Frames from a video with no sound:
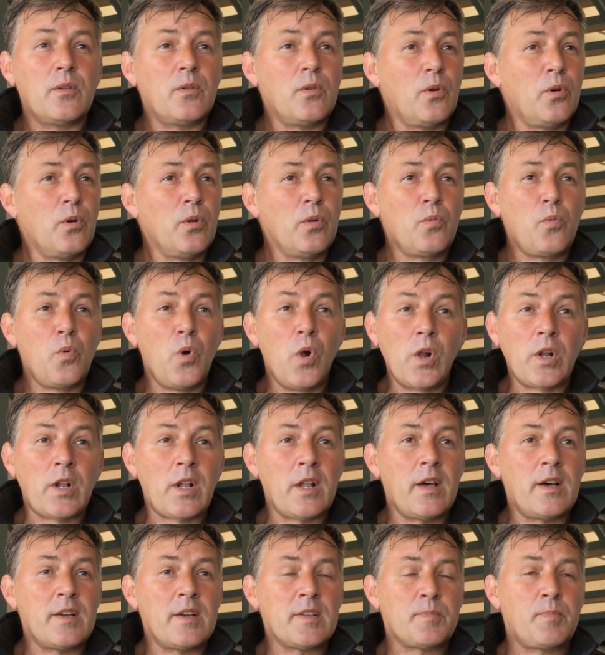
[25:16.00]
All
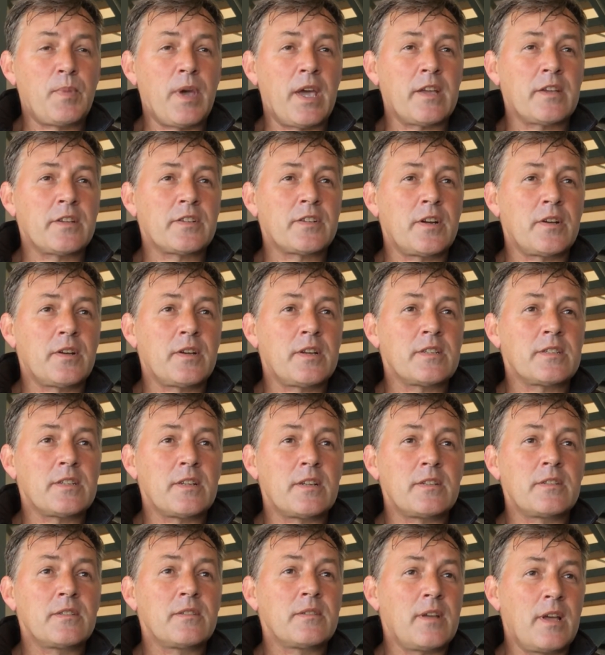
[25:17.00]
world-class backstrokers,
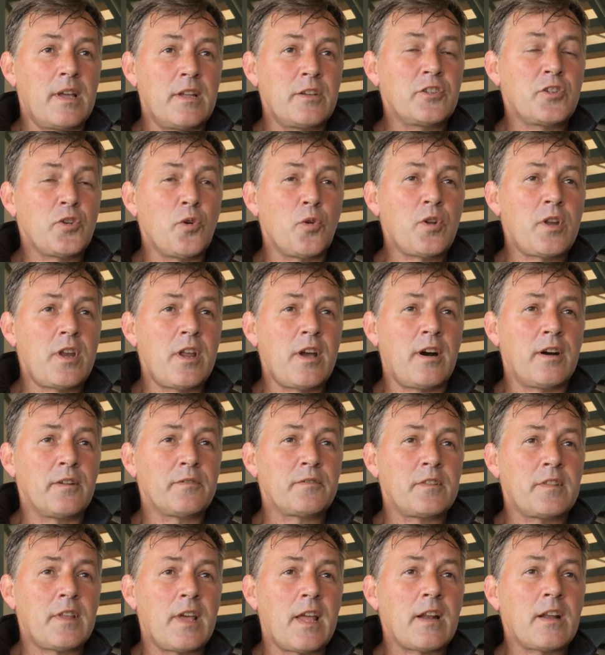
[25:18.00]
and shortly
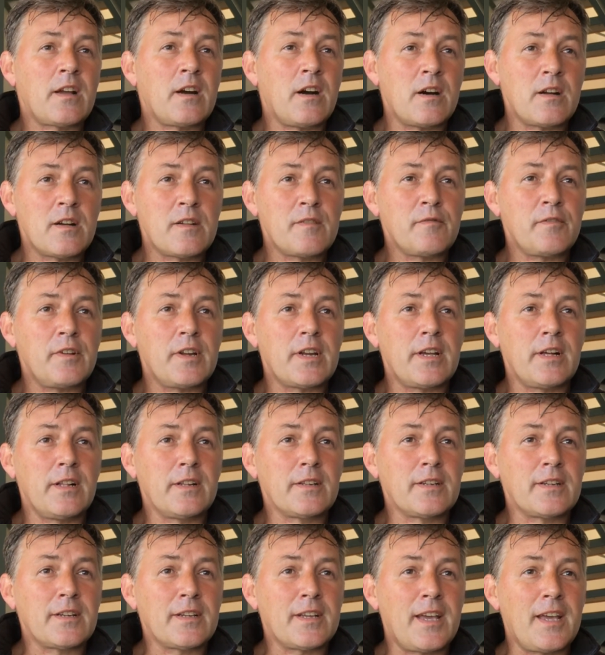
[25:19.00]
after that, Karen van
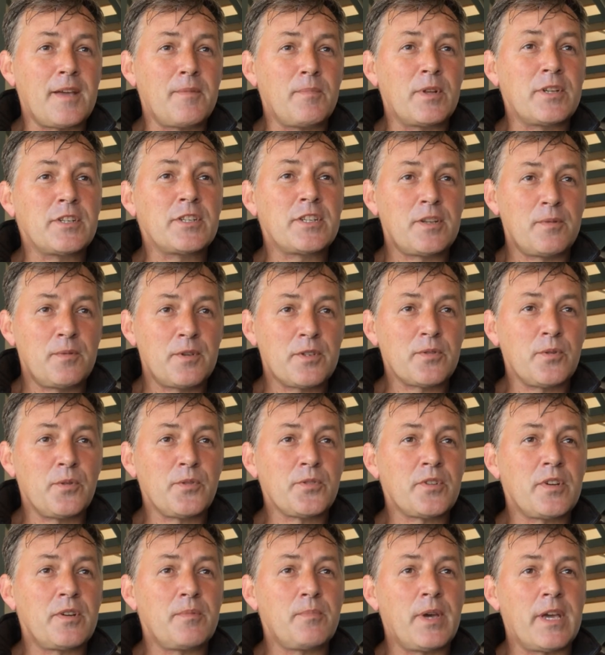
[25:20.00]
Helden came, and she was
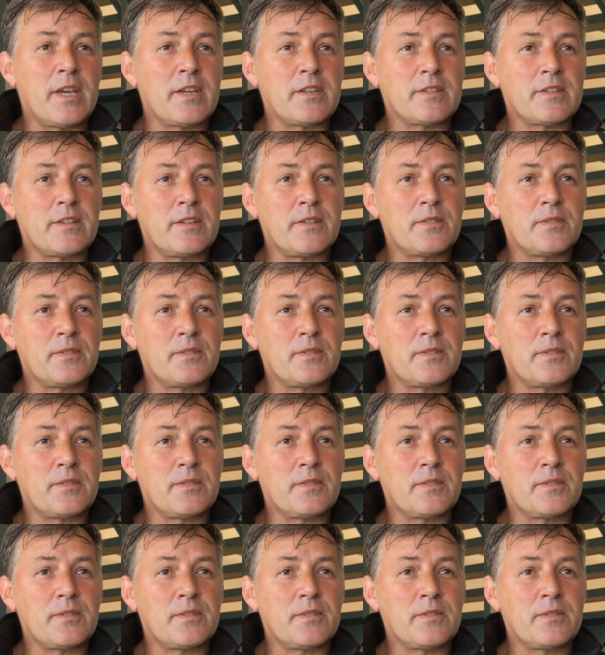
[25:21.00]
also a backstroker.